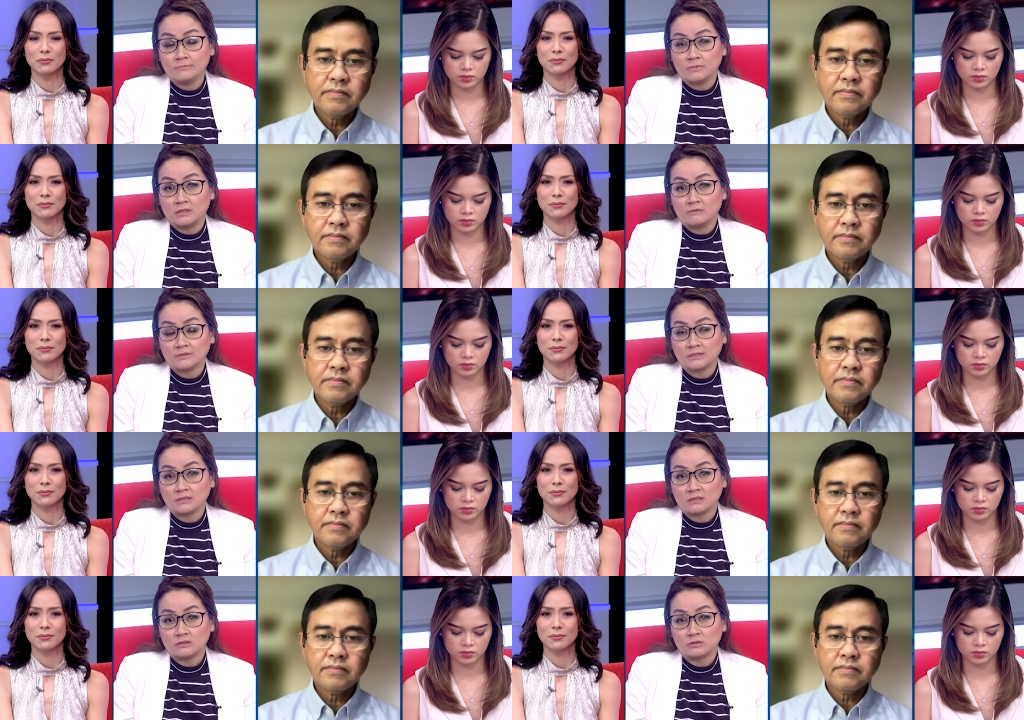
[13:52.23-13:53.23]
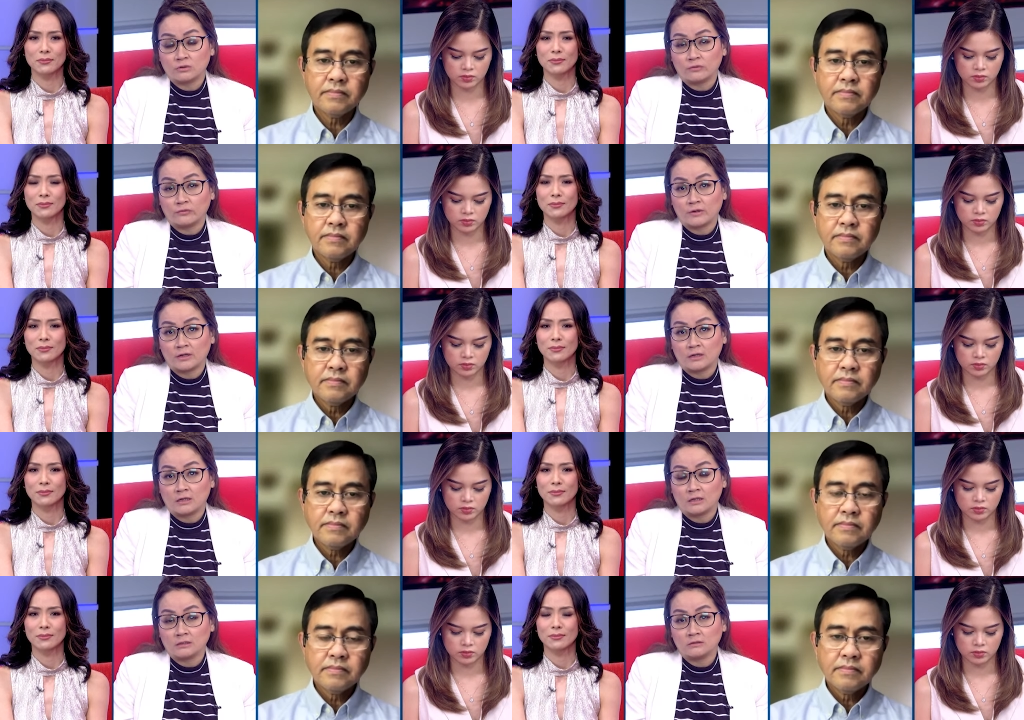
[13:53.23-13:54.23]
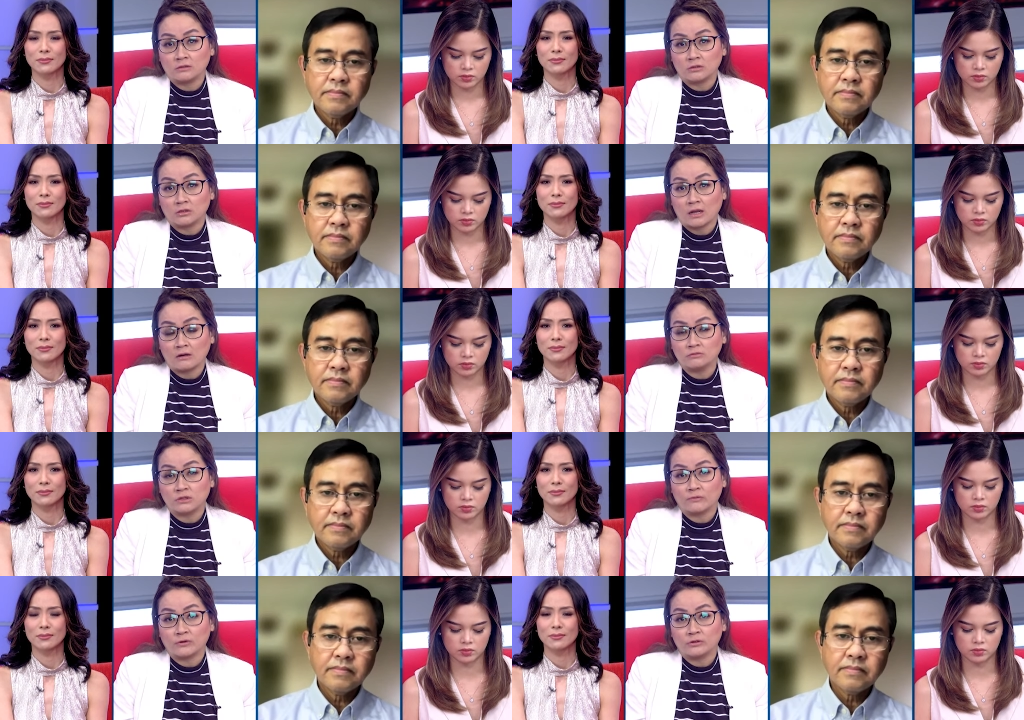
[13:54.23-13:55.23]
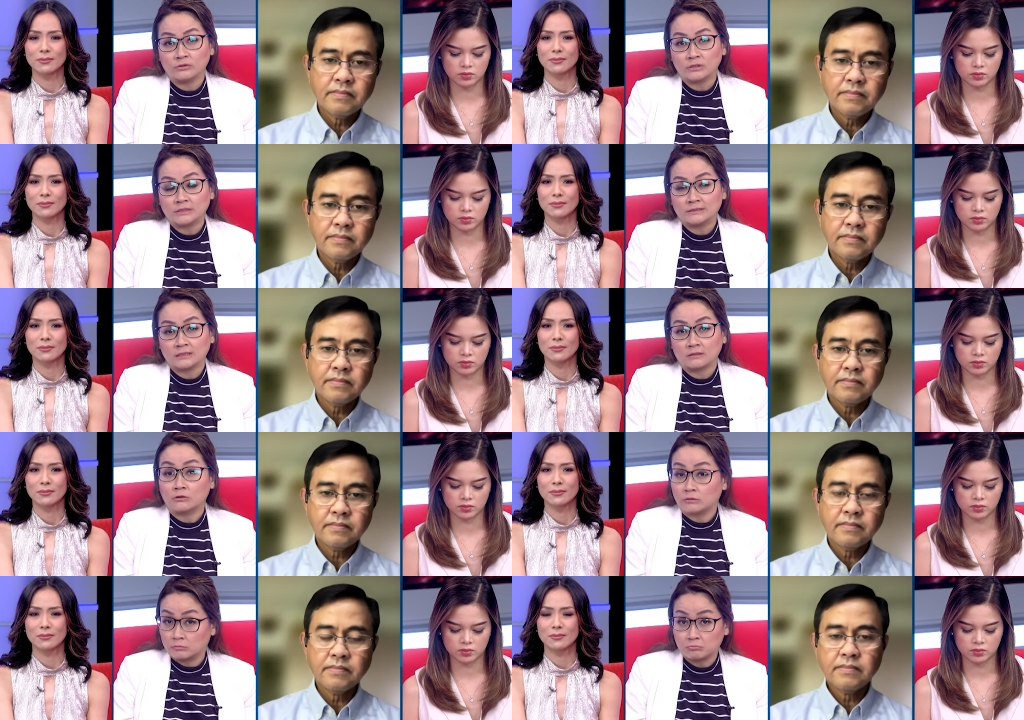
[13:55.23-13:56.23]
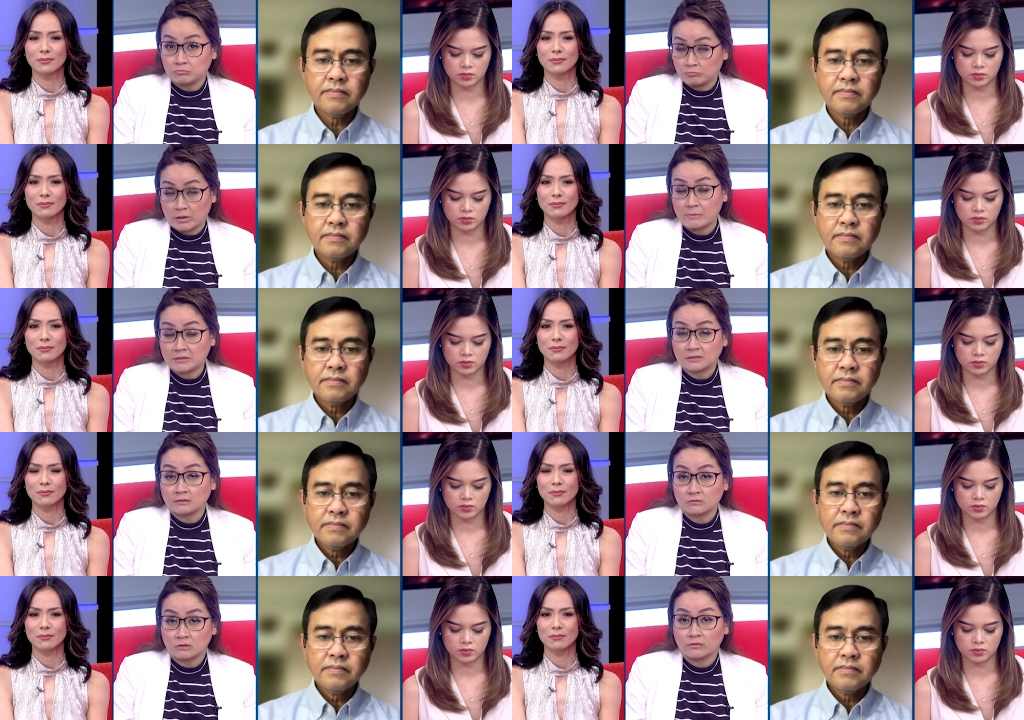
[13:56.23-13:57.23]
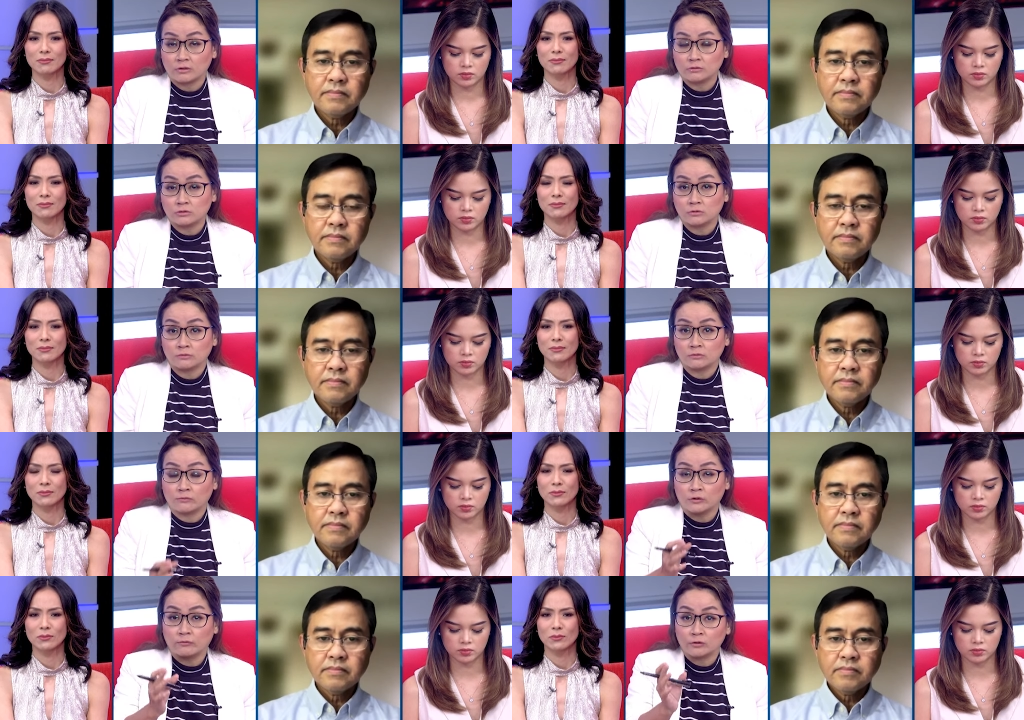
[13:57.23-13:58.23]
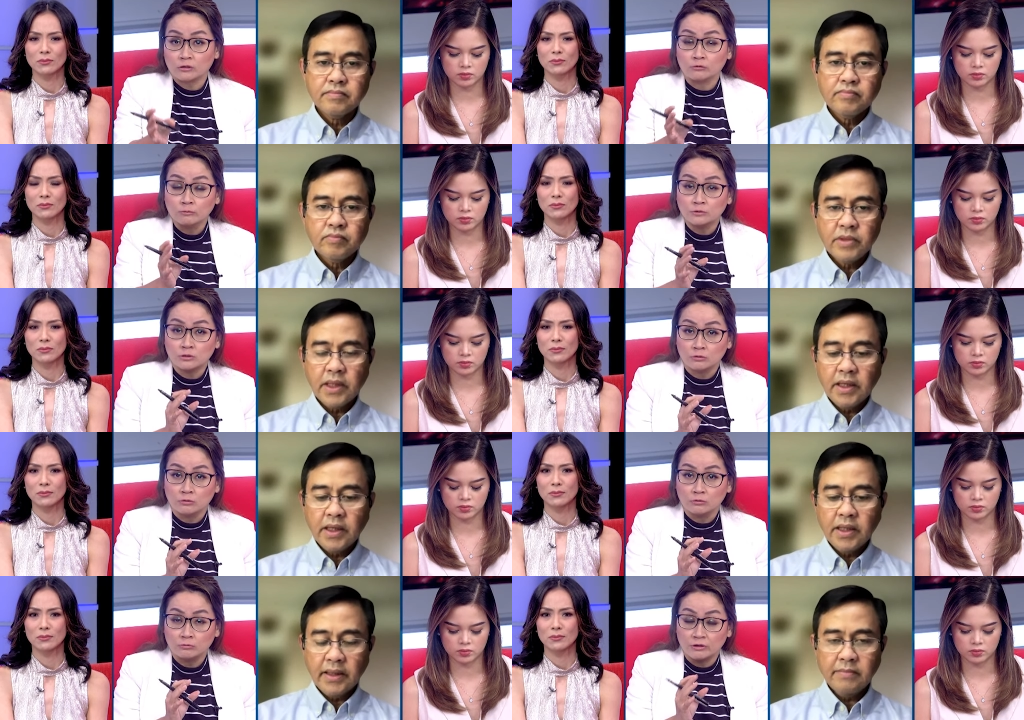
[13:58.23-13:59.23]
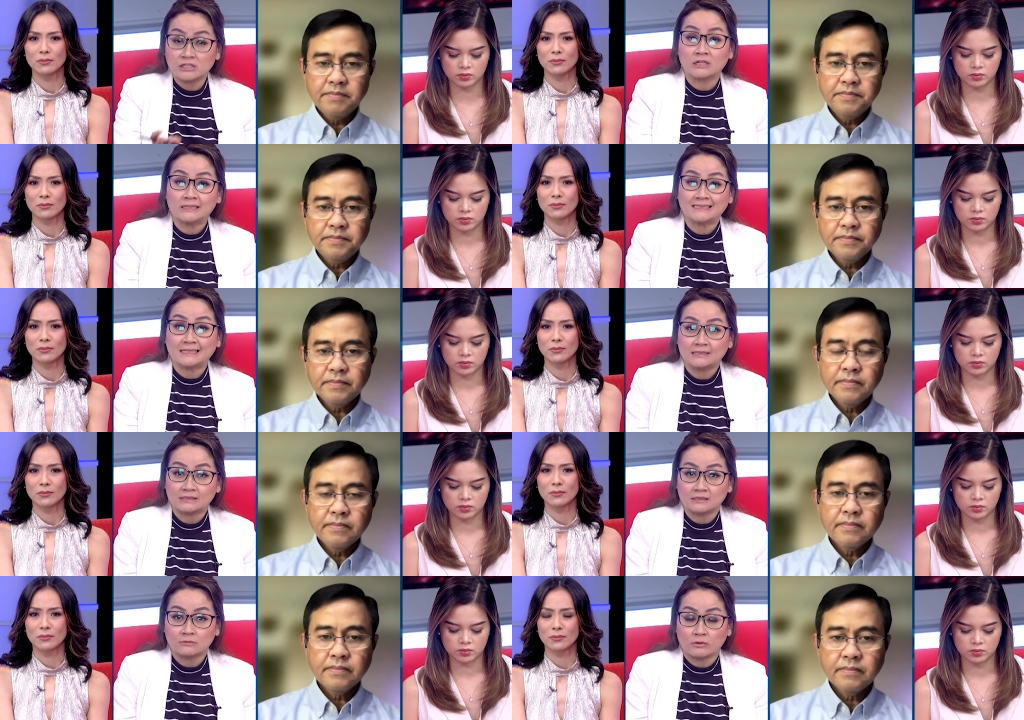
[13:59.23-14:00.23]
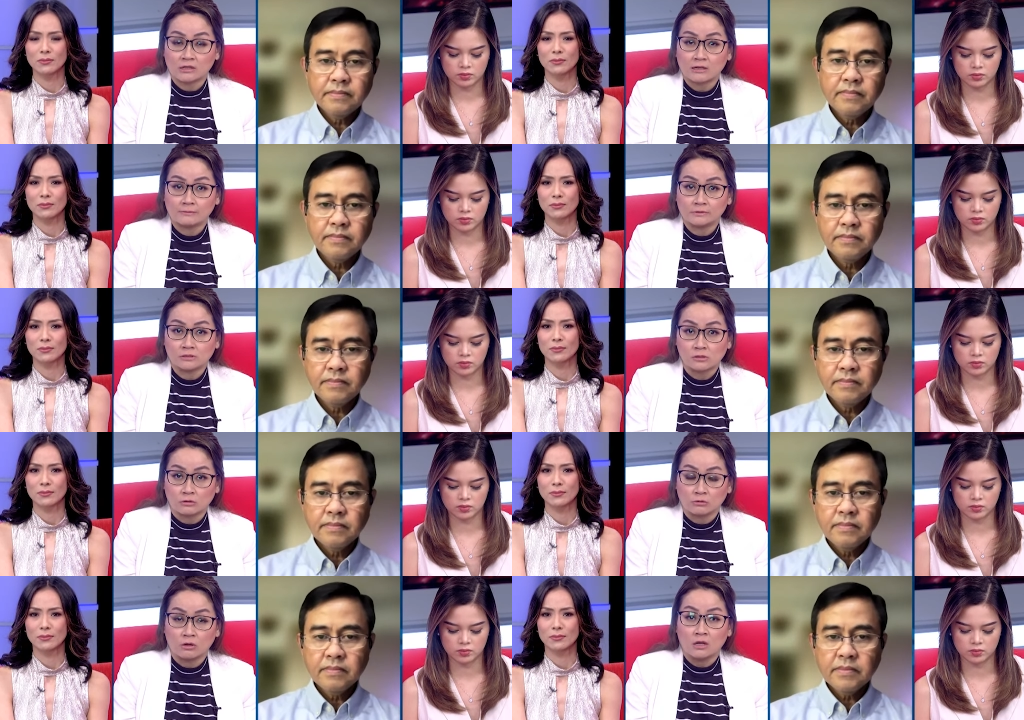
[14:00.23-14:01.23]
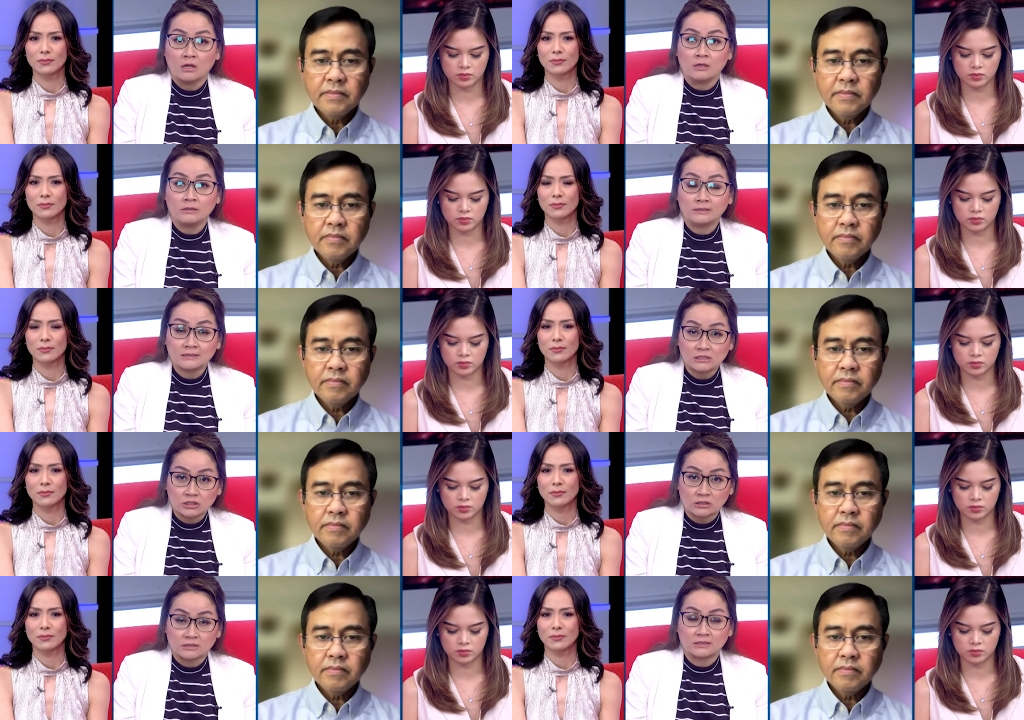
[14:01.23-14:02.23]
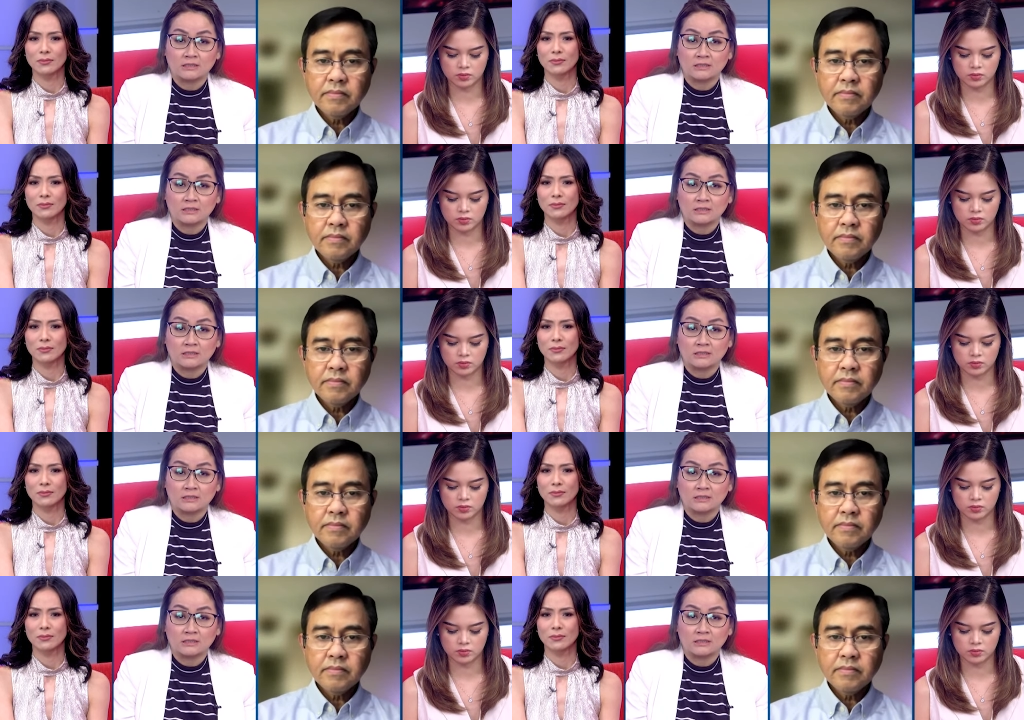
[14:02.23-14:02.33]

Speaker 1: give us a sense of uh, how difficult is it, or maybe it's not so difficult, for, for the group to reach a consensus when it comes to decisions